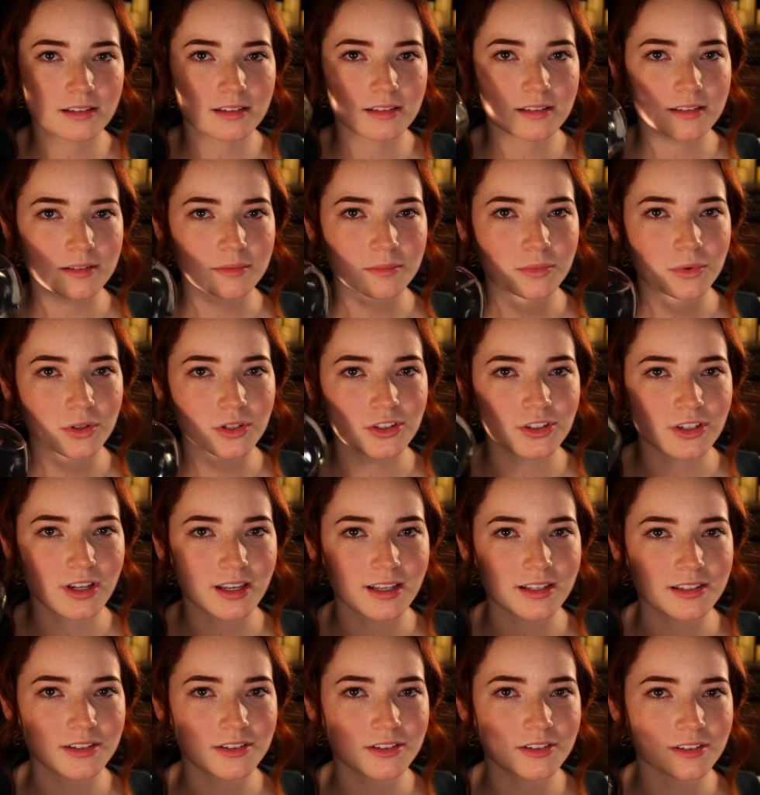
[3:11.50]
some witch
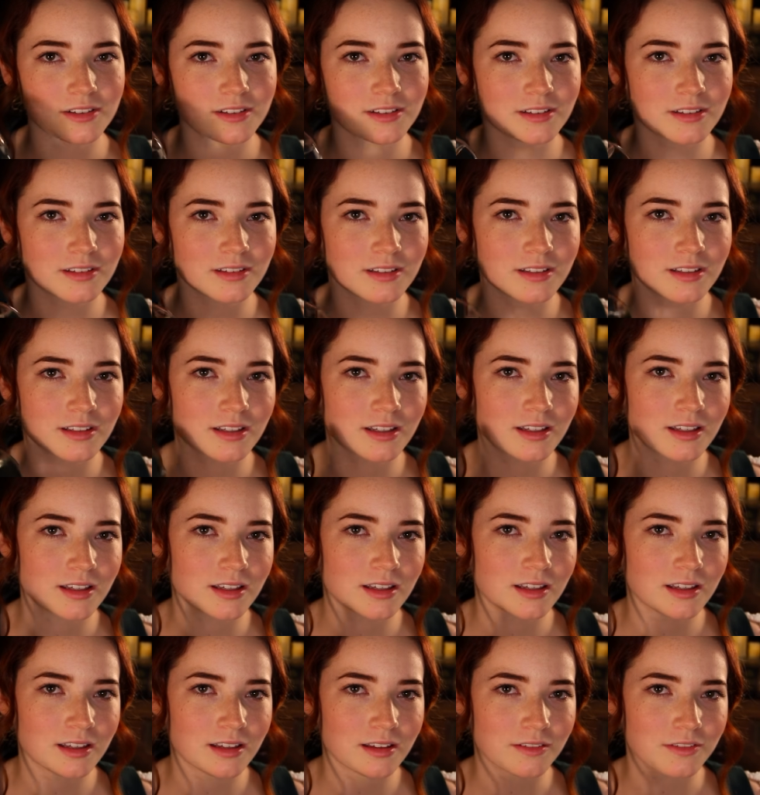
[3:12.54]
hazel.
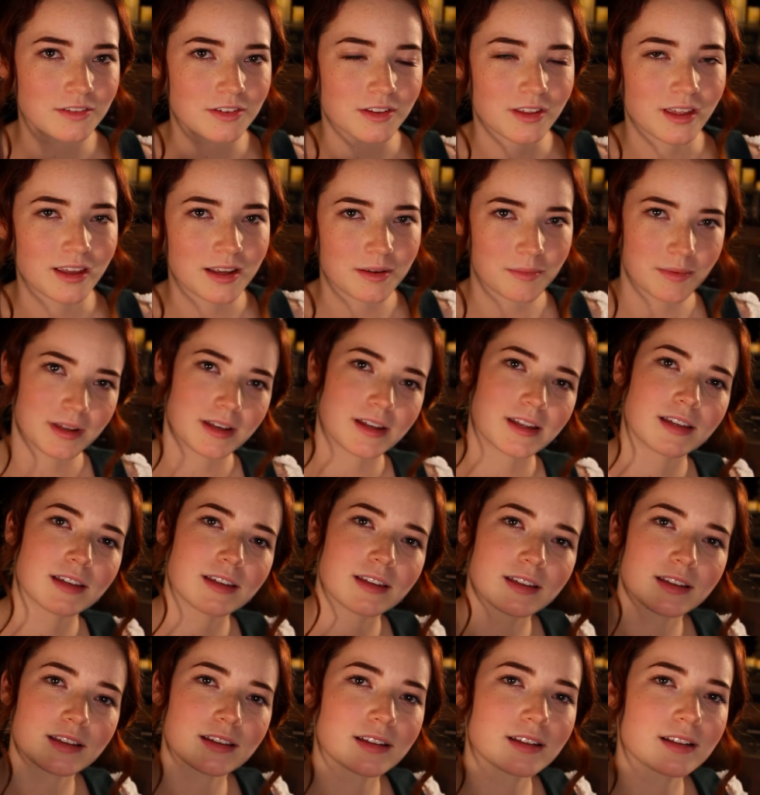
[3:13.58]
If you'd like me to
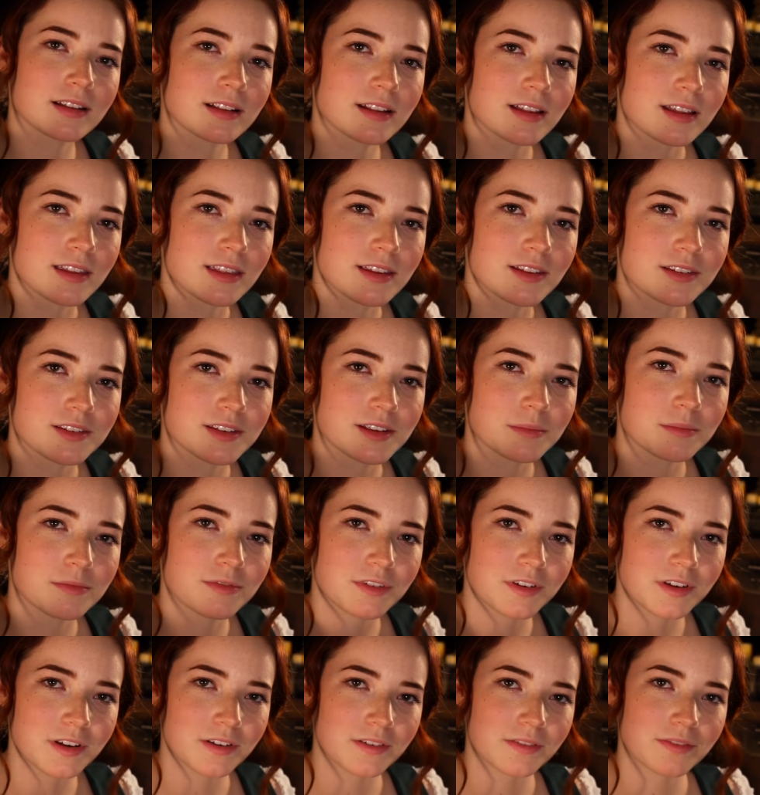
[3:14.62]
clean those up
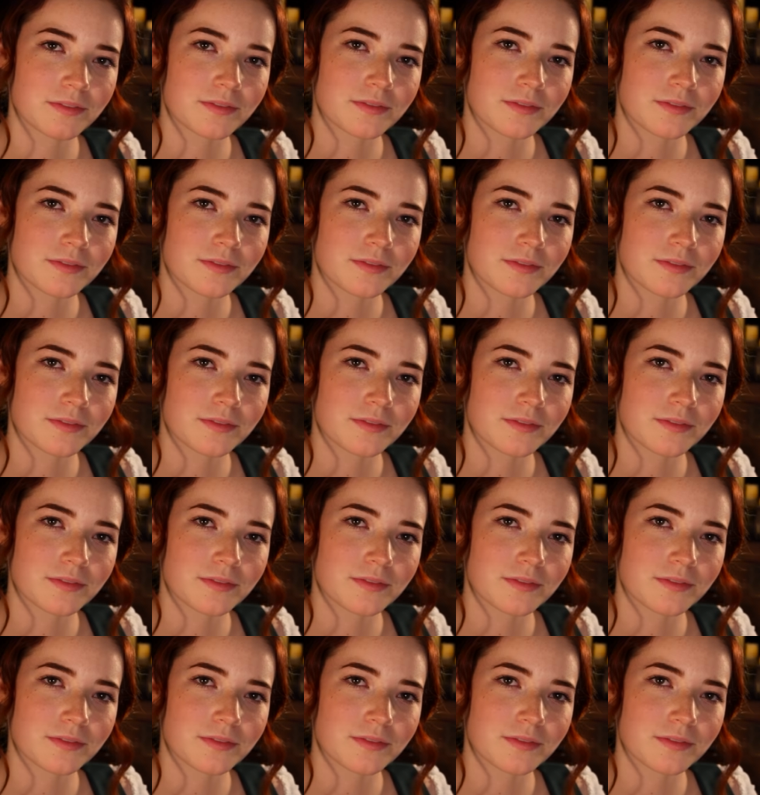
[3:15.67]
for you.